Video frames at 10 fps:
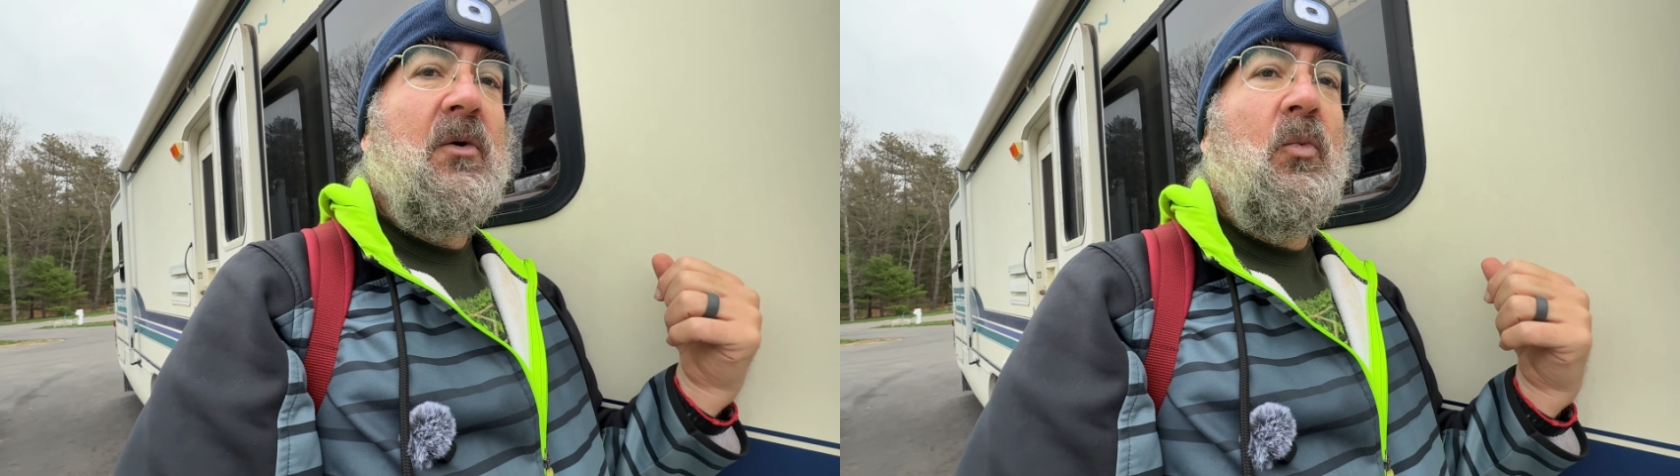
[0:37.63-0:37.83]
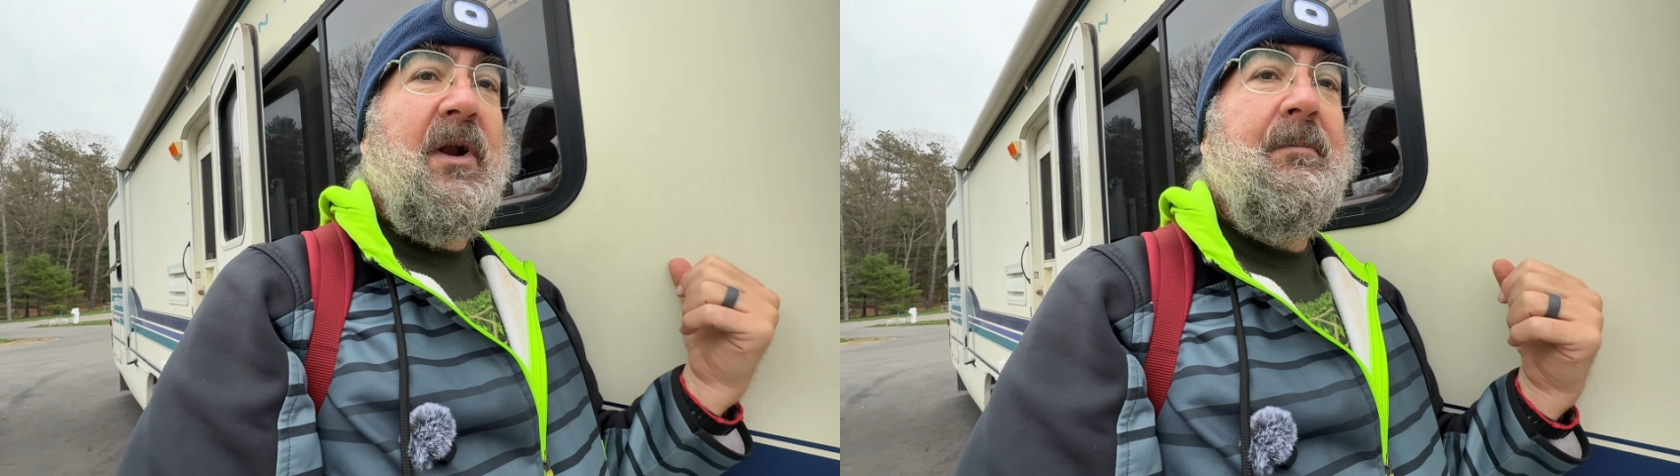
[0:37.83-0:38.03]

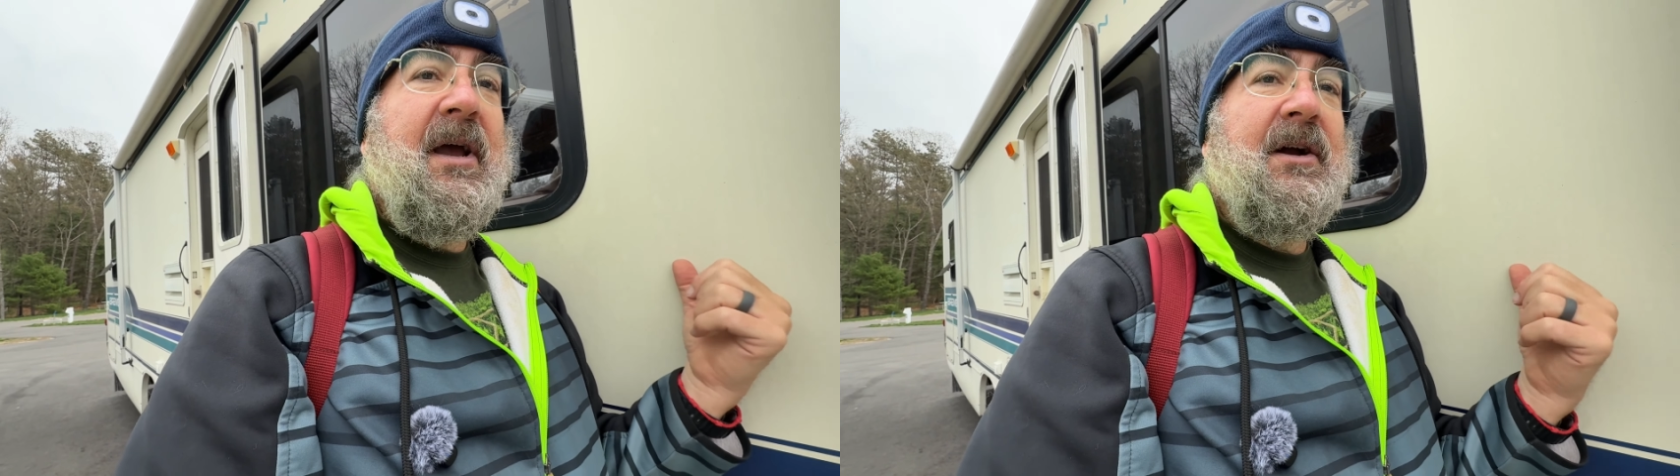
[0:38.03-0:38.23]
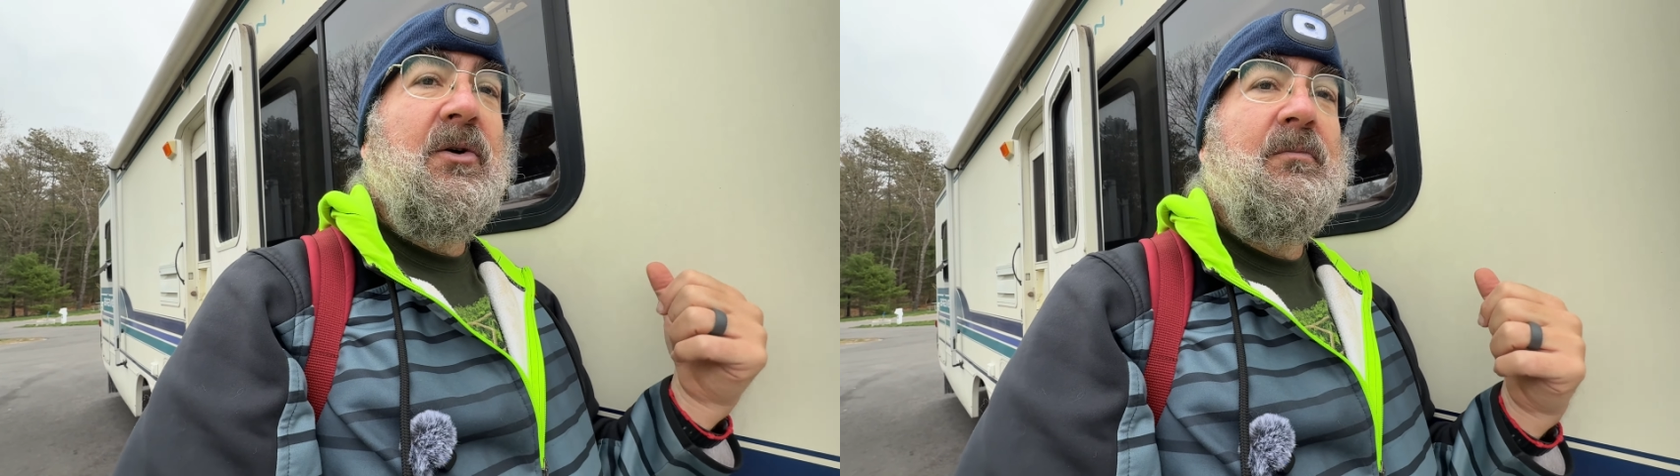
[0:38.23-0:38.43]

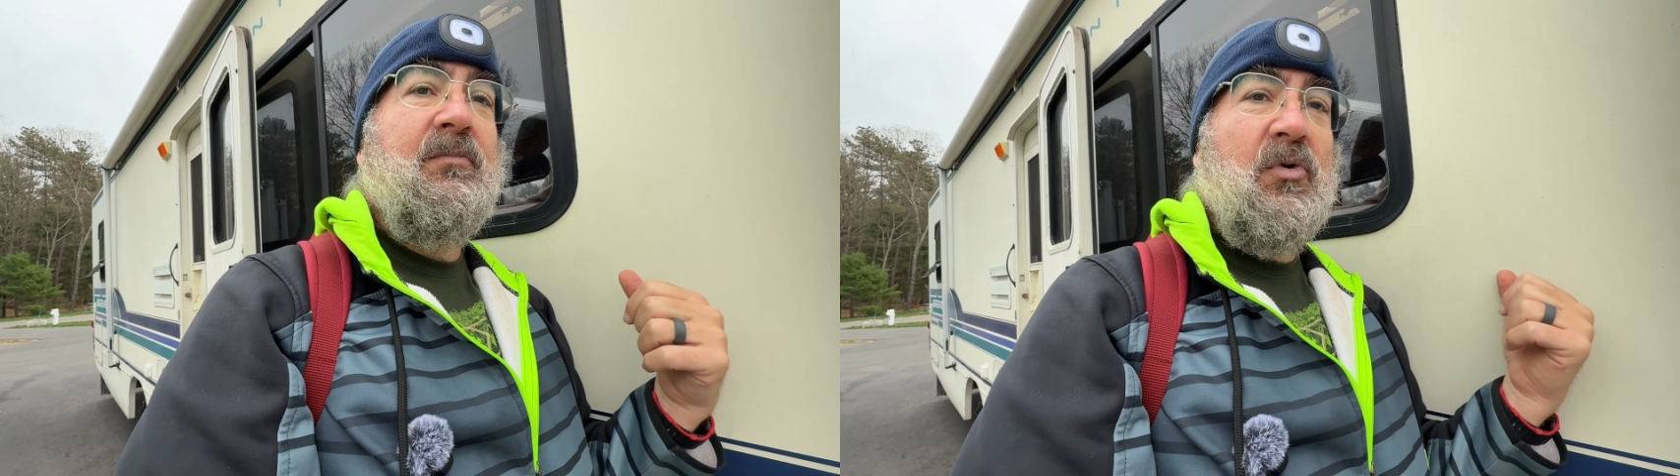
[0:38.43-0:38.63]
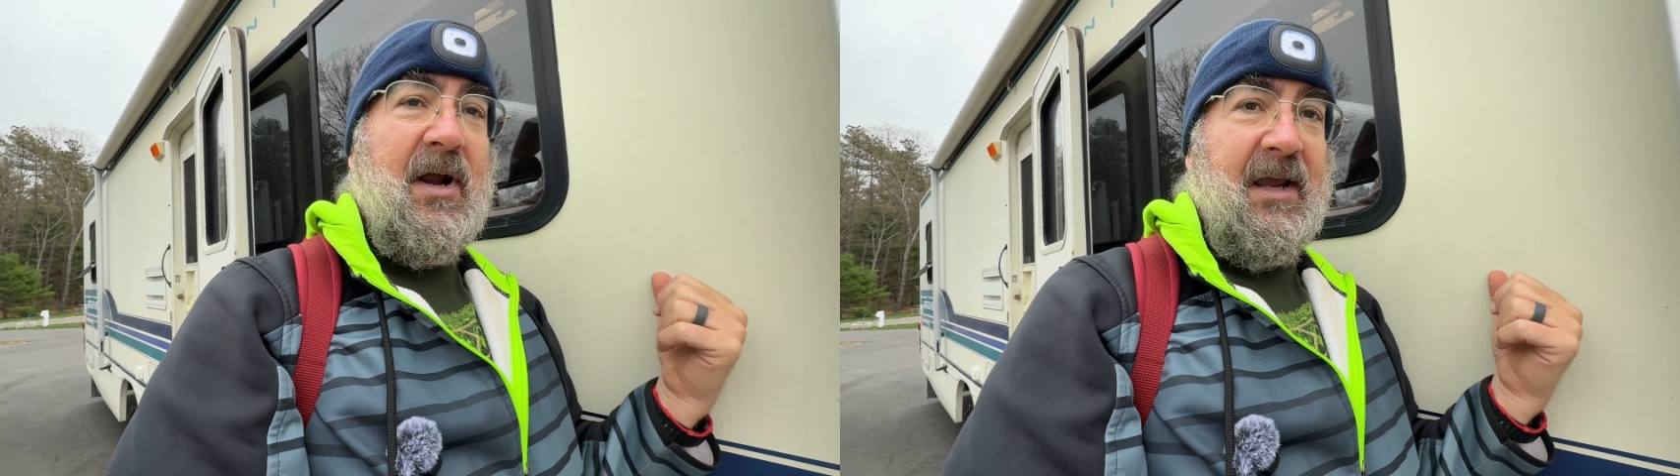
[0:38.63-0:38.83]
Winnebago
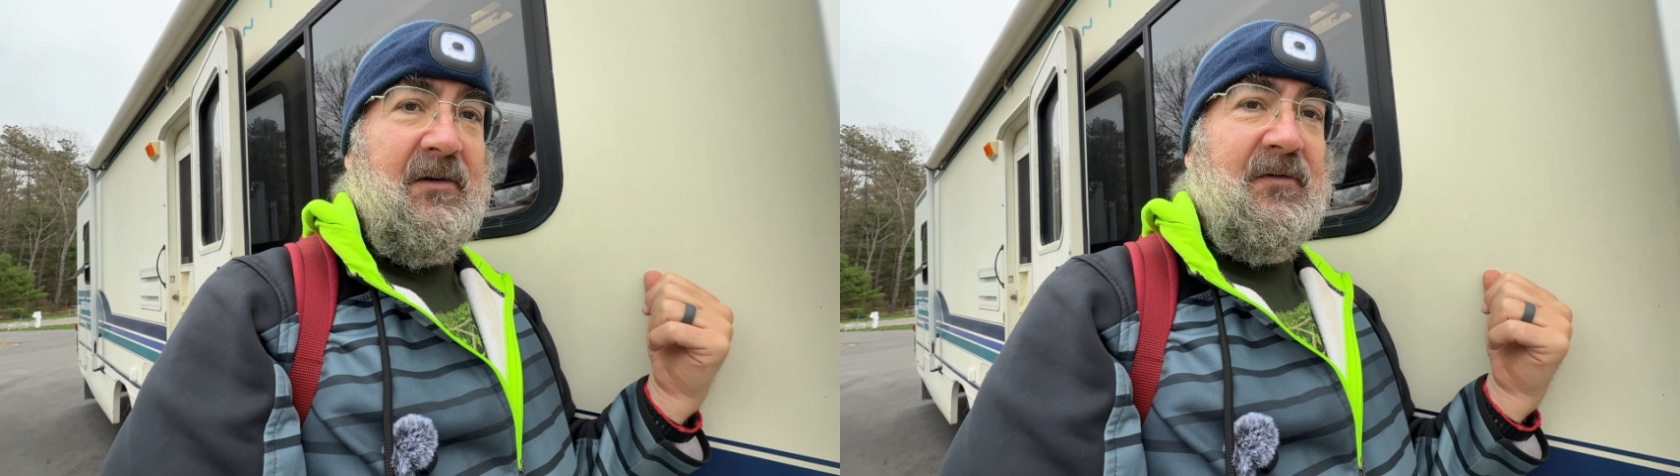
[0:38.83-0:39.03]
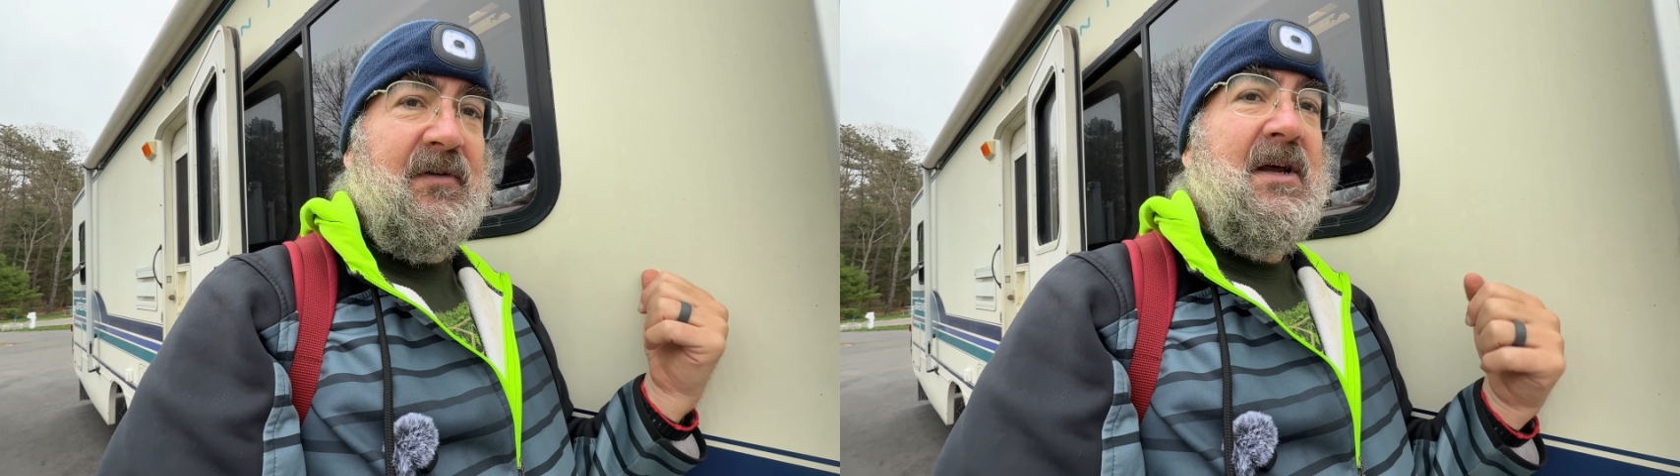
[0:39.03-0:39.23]

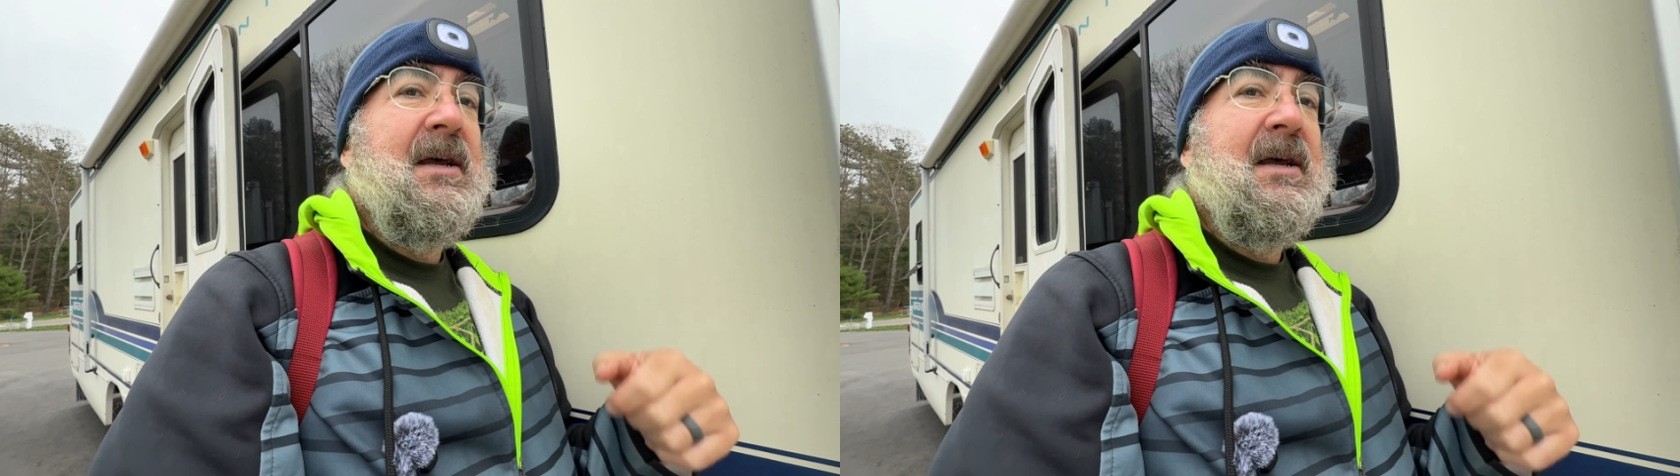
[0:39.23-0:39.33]
Brave.